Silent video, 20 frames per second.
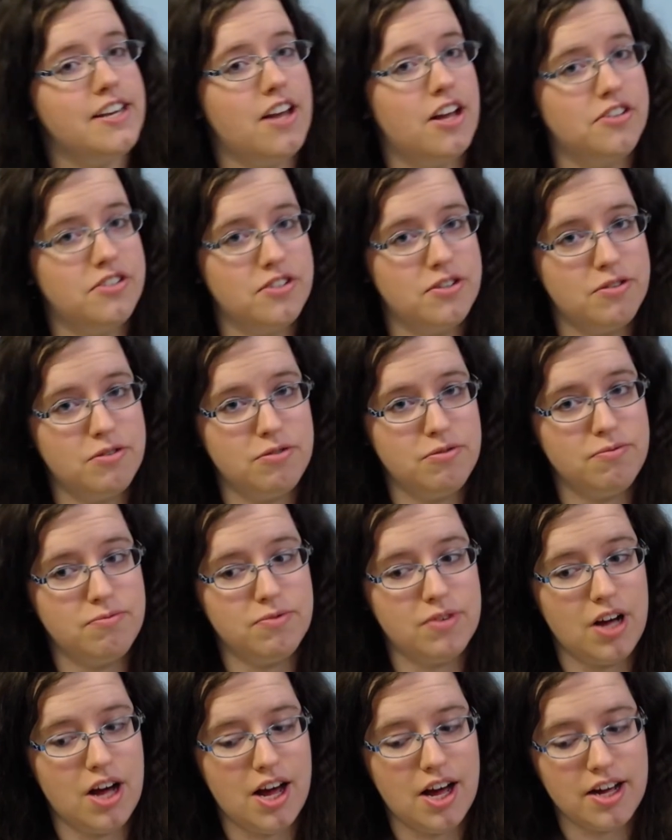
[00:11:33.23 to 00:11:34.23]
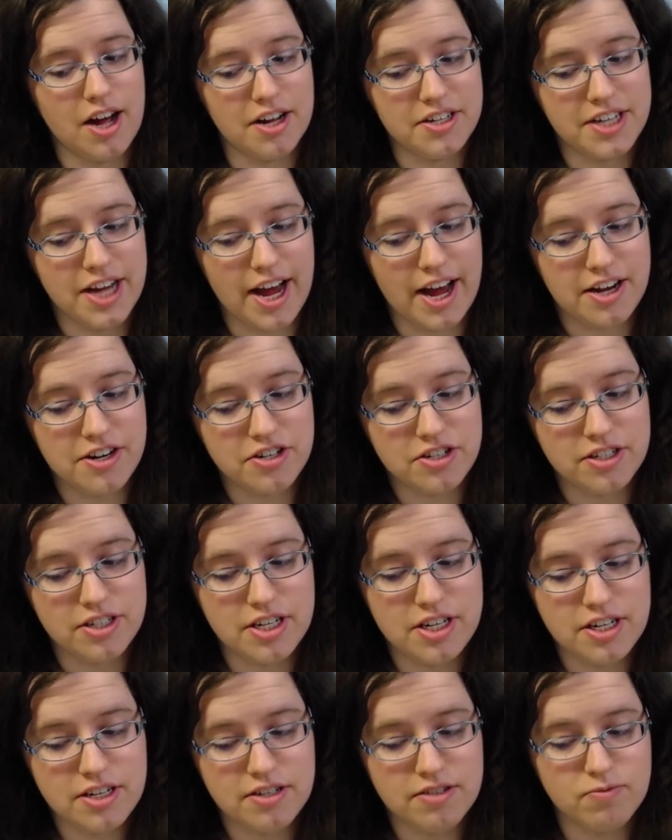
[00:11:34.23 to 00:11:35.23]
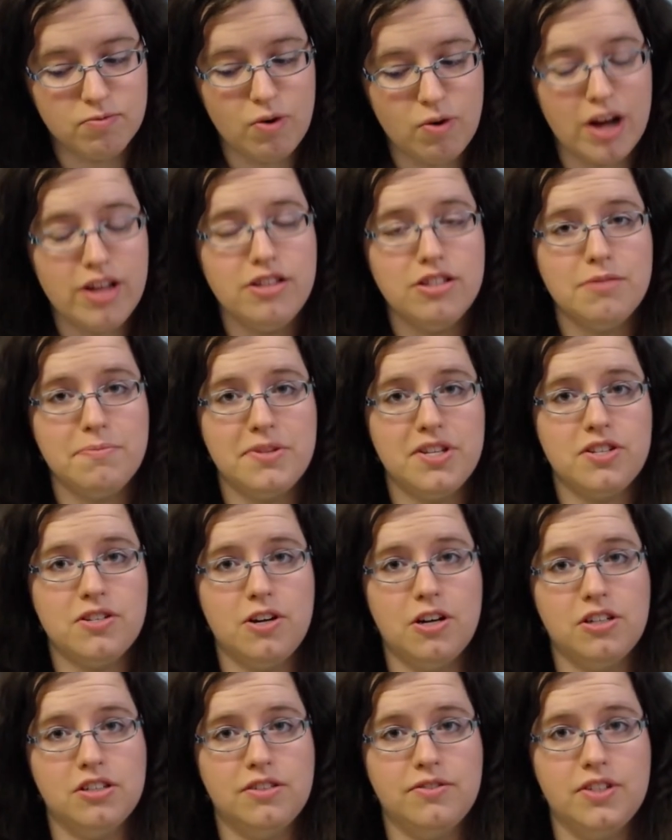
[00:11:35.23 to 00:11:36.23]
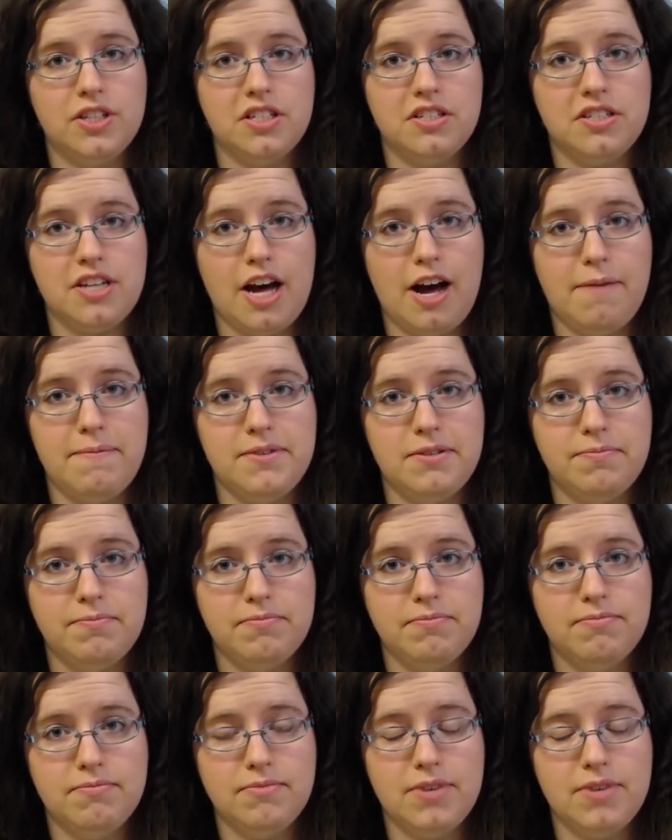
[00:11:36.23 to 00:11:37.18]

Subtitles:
also got to actually write some of the songs for this album.